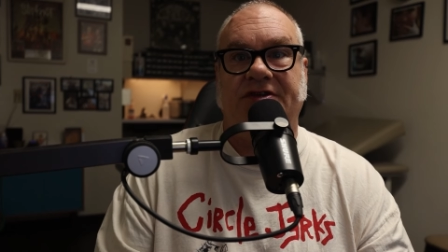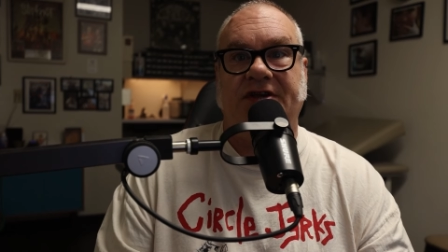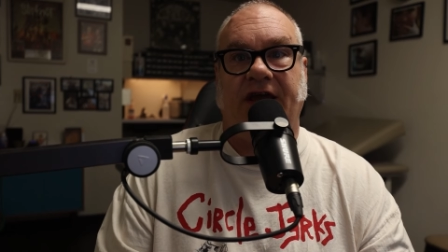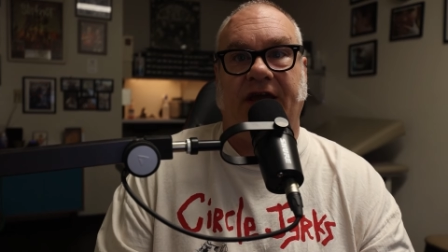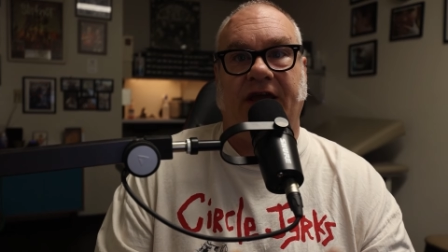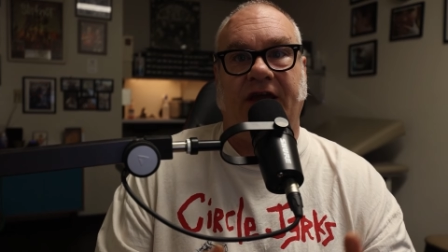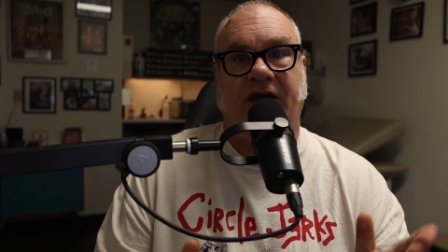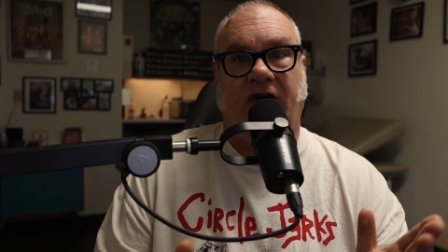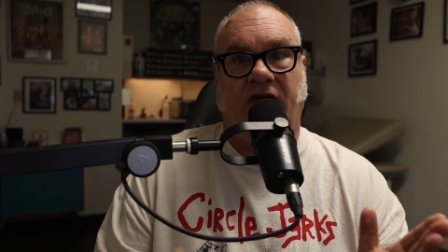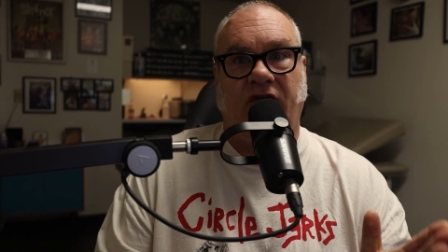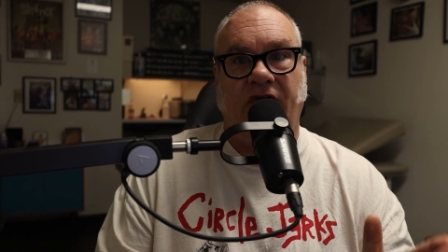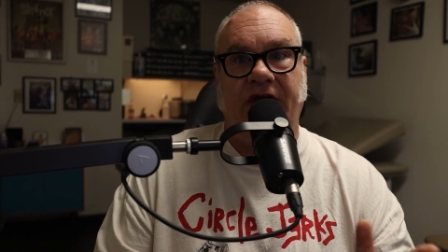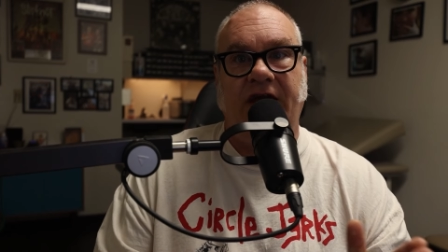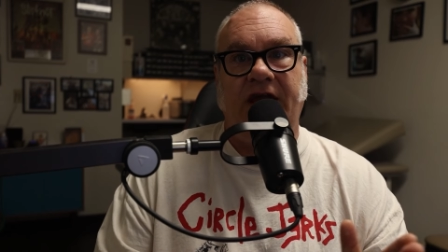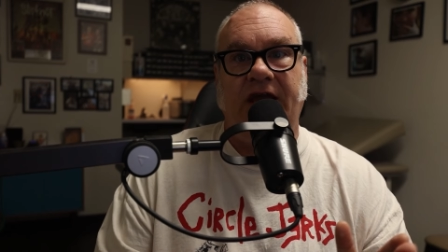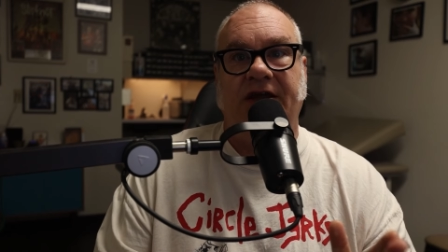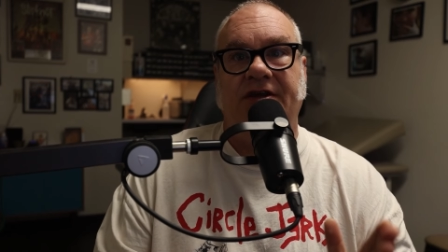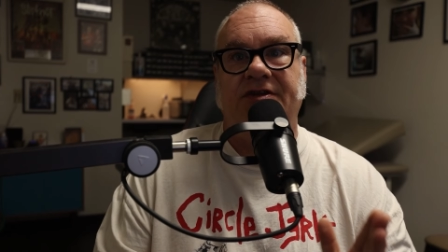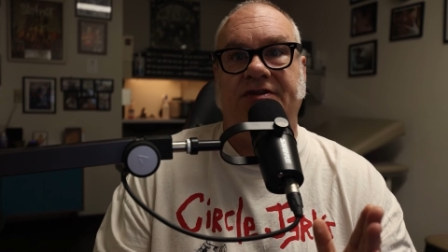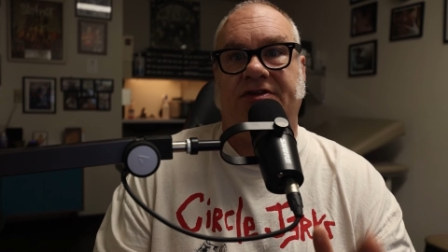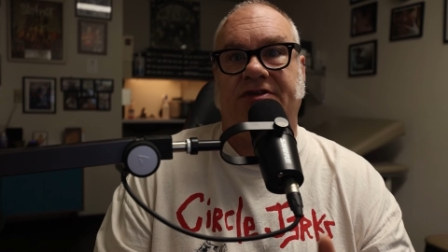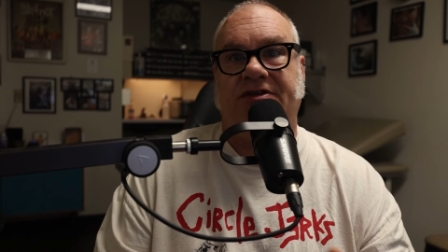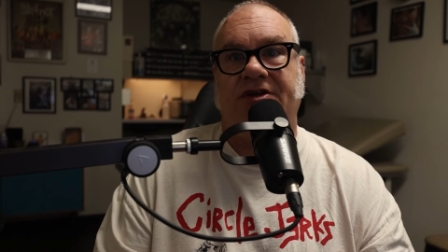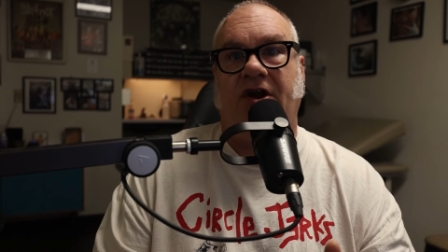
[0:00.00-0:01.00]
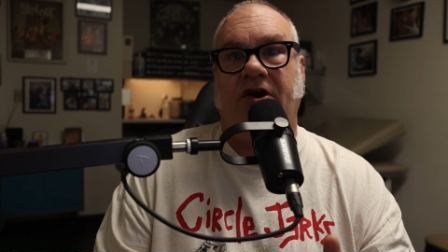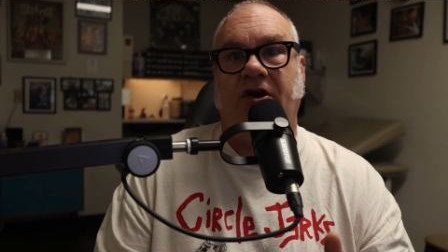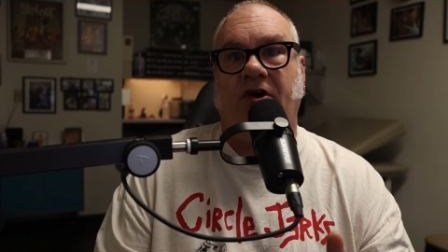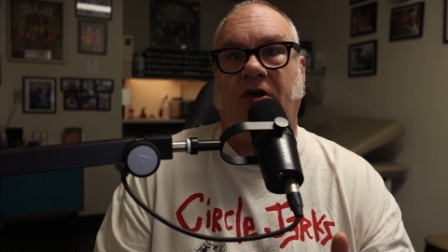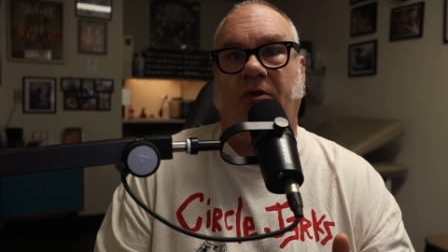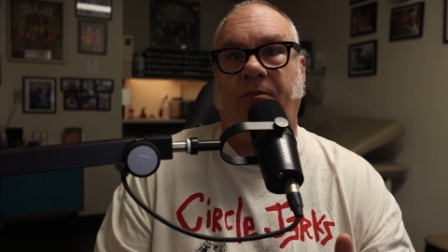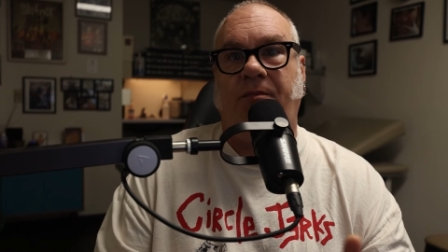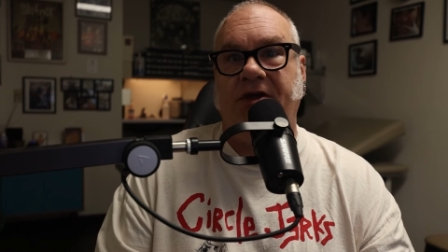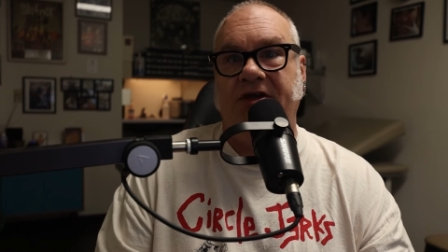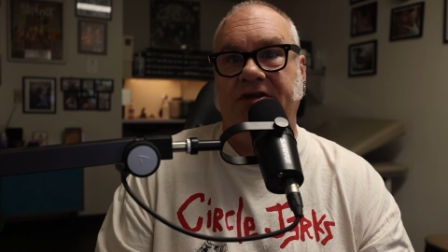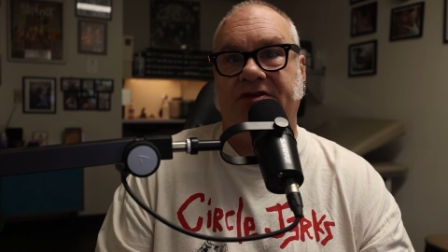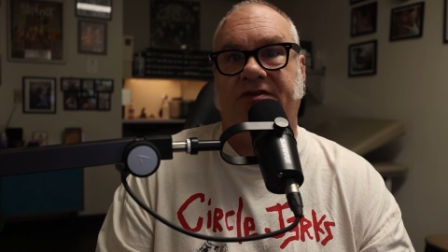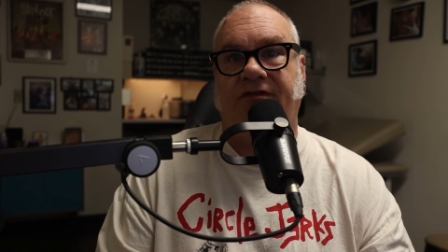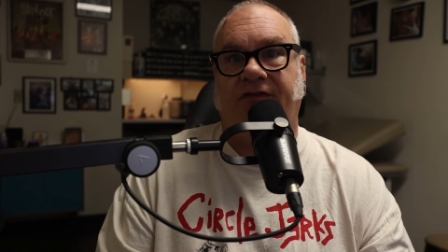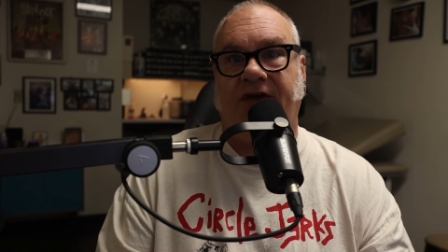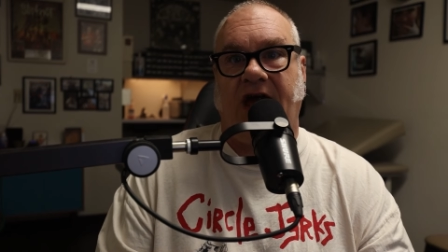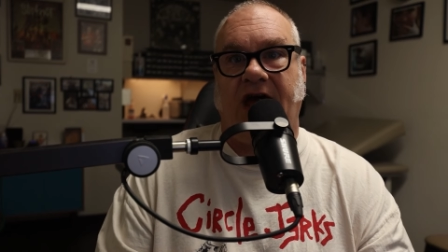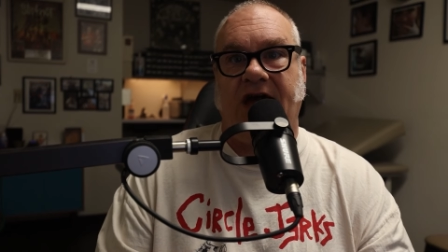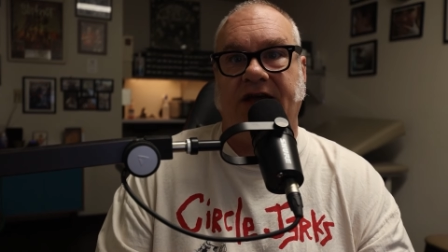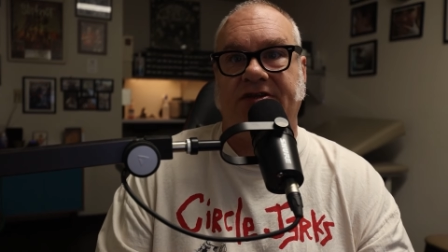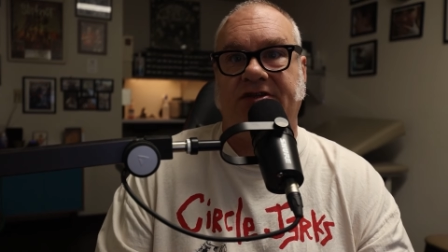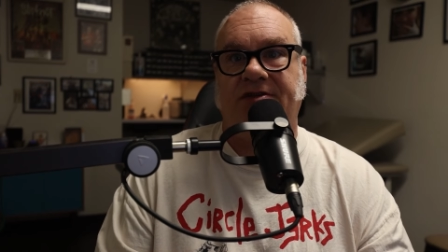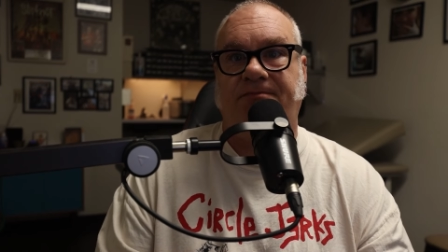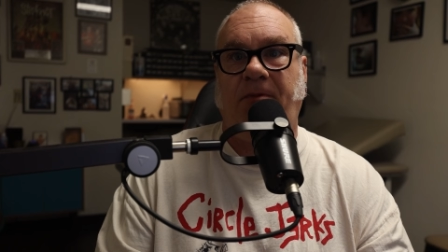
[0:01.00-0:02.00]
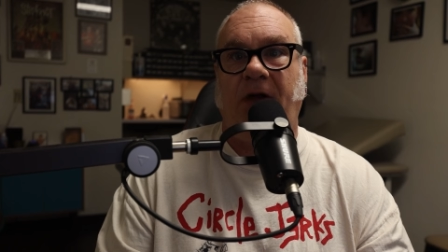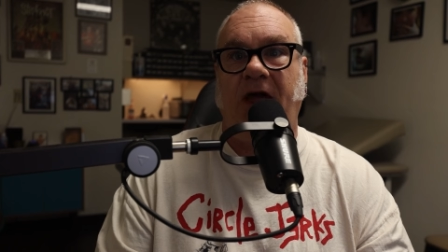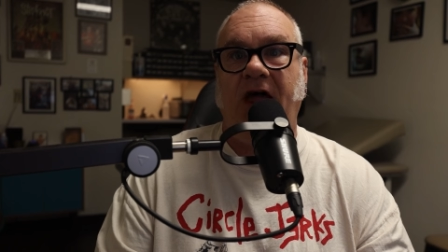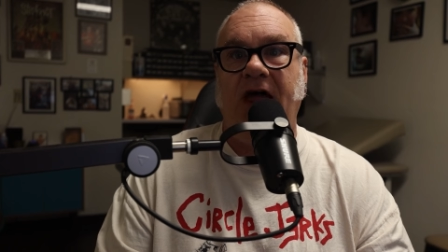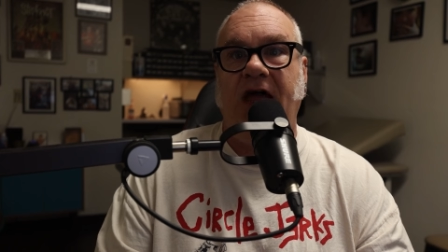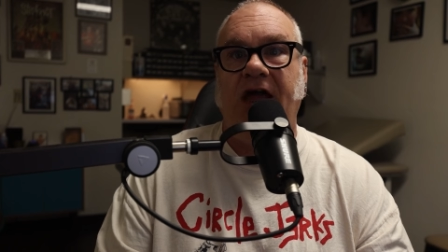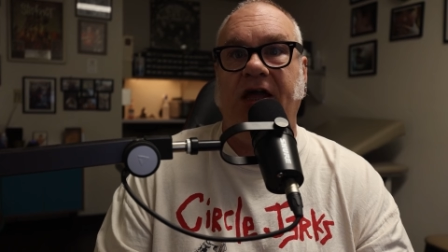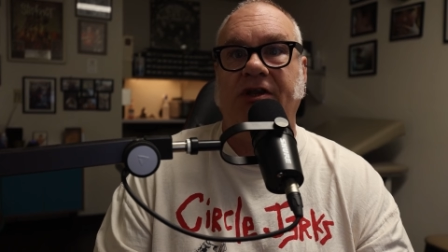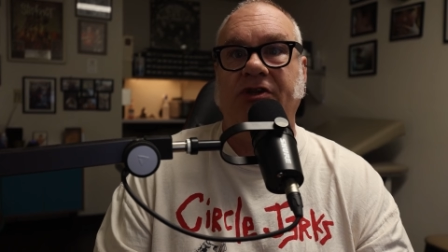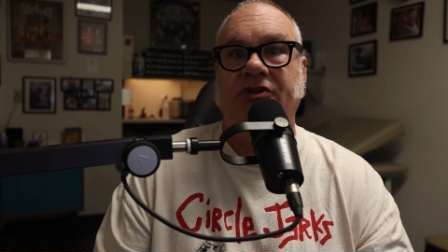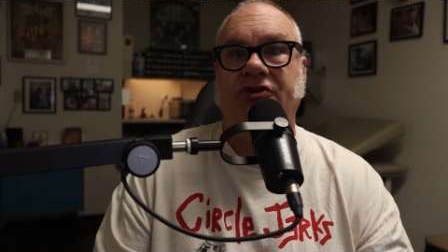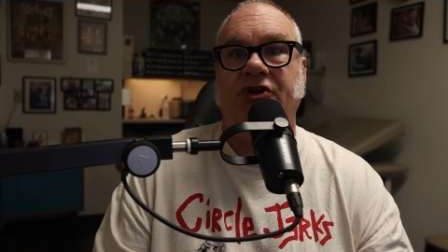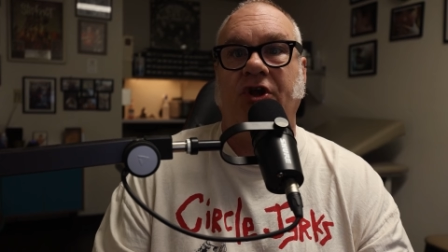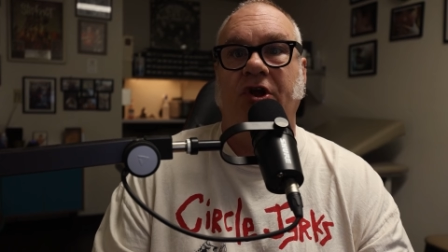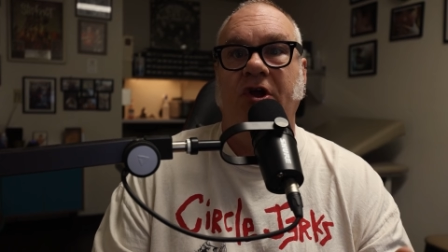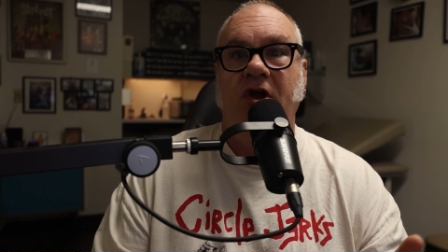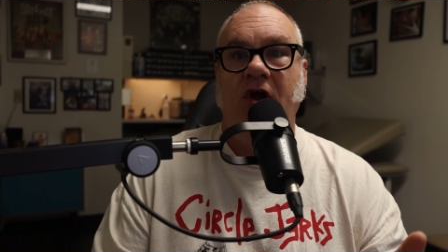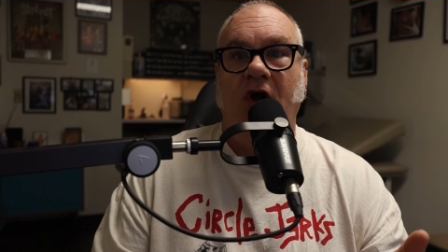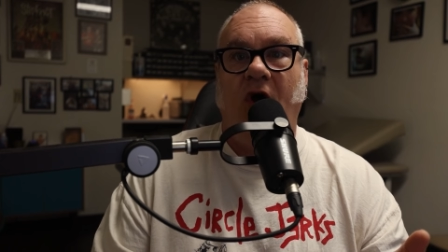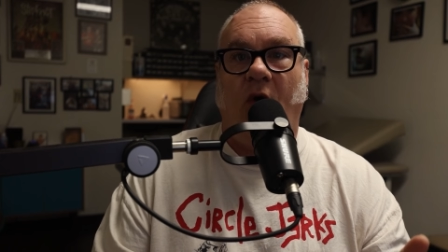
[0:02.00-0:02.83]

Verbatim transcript: Take a clean, sterile piece of gauze sponge,